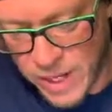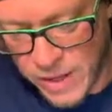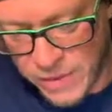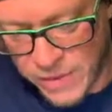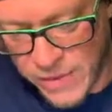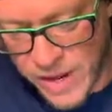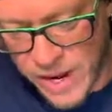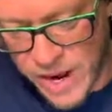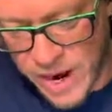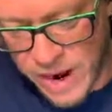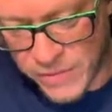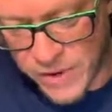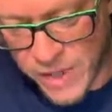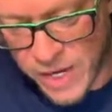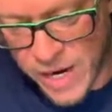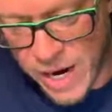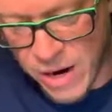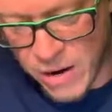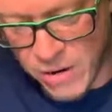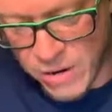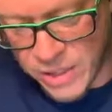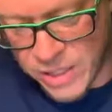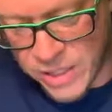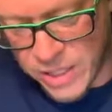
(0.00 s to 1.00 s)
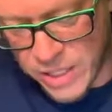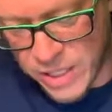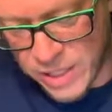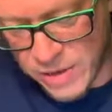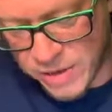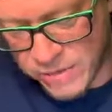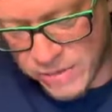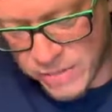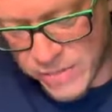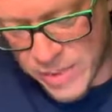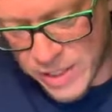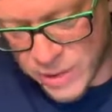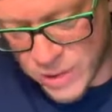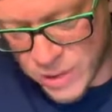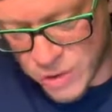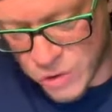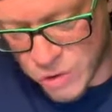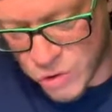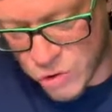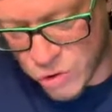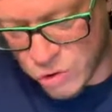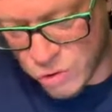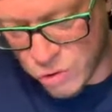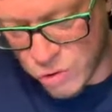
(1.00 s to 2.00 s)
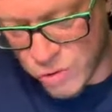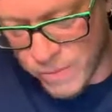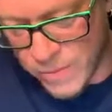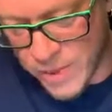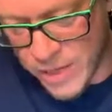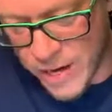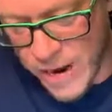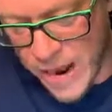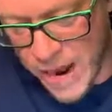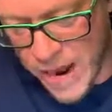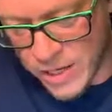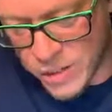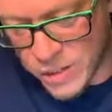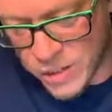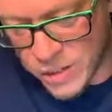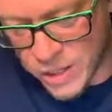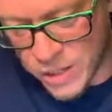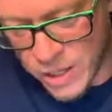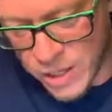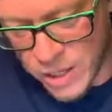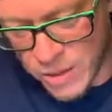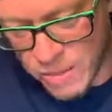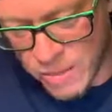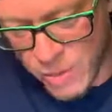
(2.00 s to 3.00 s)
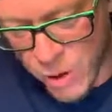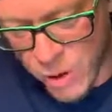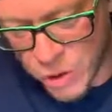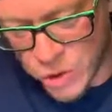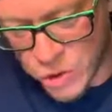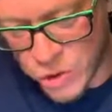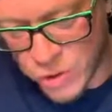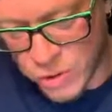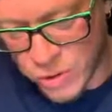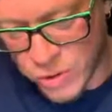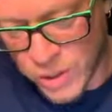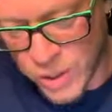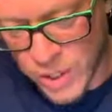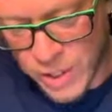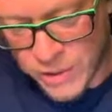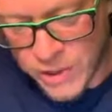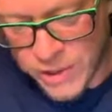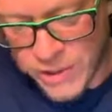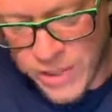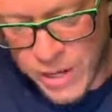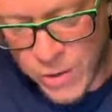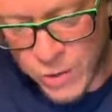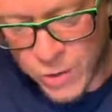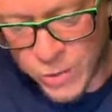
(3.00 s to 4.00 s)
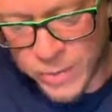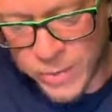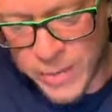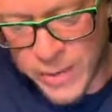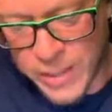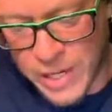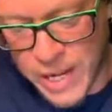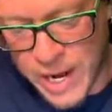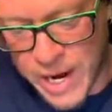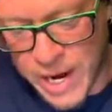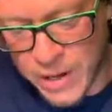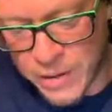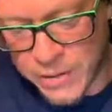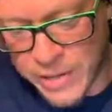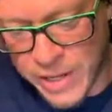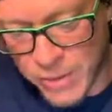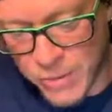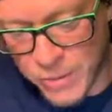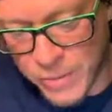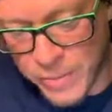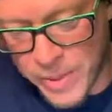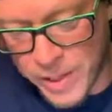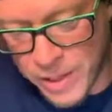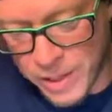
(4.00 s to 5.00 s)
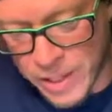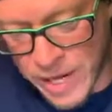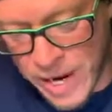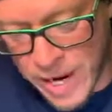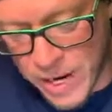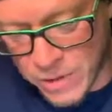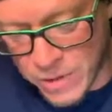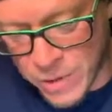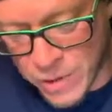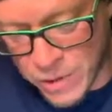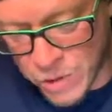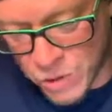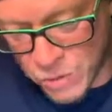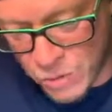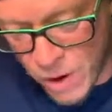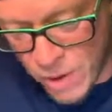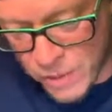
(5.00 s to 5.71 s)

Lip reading: They have the guarantee of Messengers Truman, Atchison, and Marshall that they will be allowed to do all